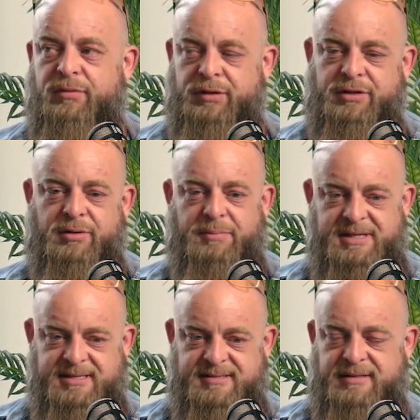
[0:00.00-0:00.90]
So we do the
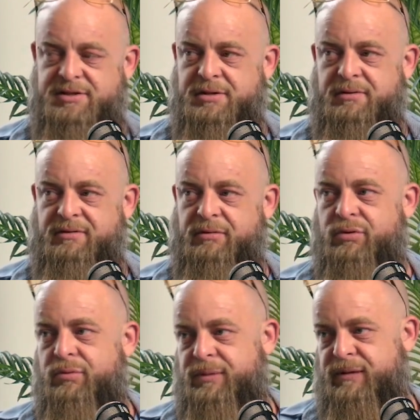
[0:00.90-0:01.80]
BTC shows. So
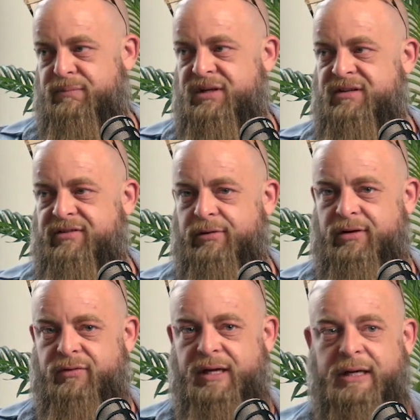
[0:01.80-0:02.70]
we'll be in BTC
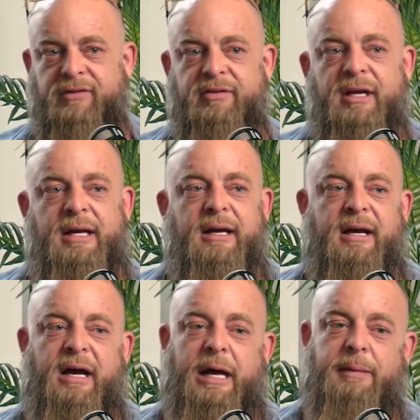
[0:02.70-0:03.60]
Las Vegas,
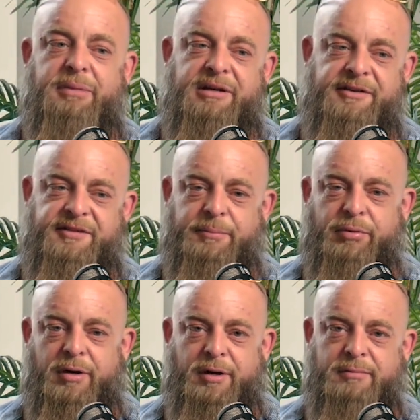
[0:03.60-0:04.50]
uh, BTC
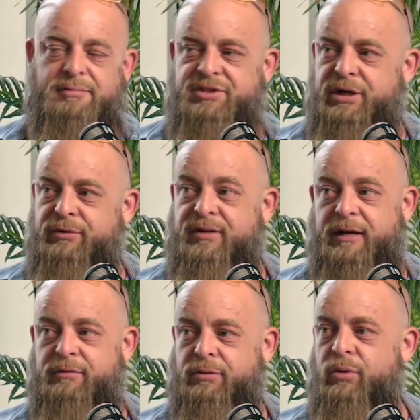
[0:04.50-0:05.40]
Prague. Shout out
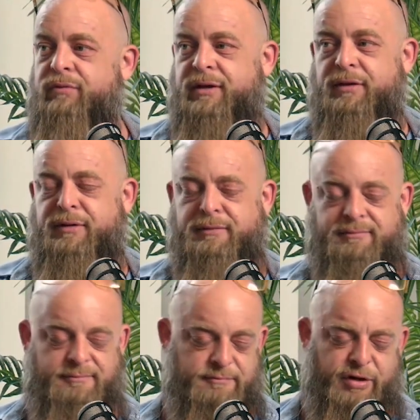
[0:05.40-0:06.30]
that crew over there. They
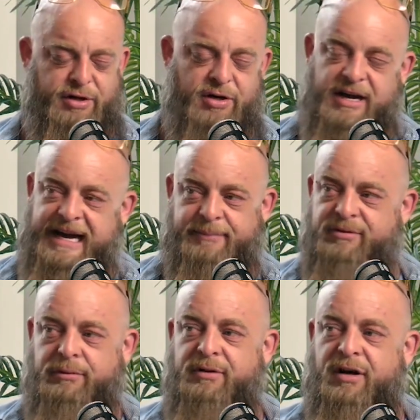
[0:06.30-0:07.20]
brought an
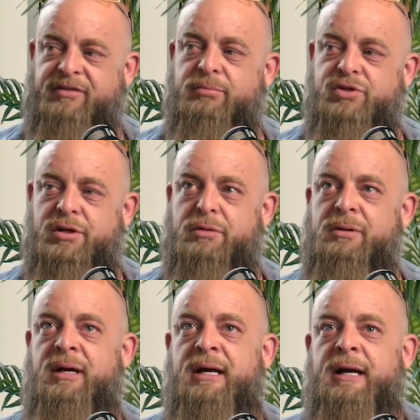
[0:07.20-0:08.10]
absolutely awesome
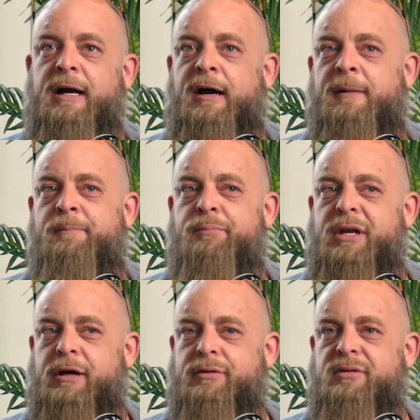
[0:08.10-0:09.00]
show. Um,
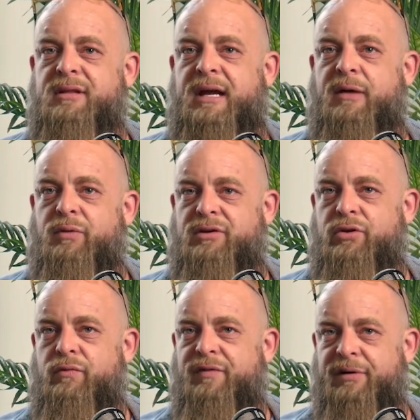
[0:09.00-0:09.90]
but other than that, we
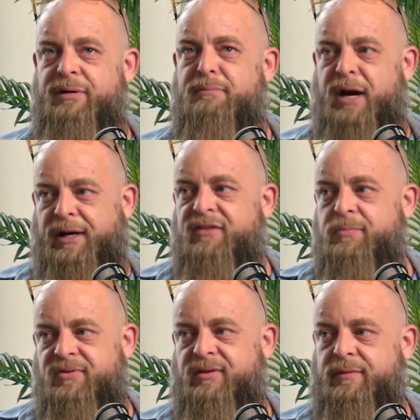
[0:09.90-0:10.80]
do very mining
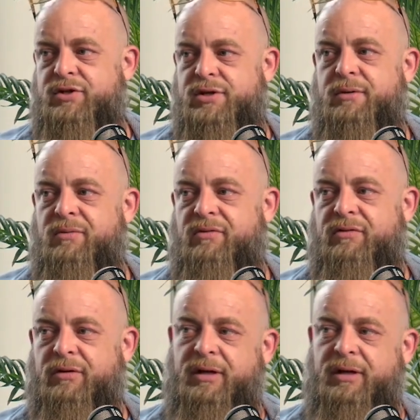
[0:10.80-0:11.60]
specific shows. Okay.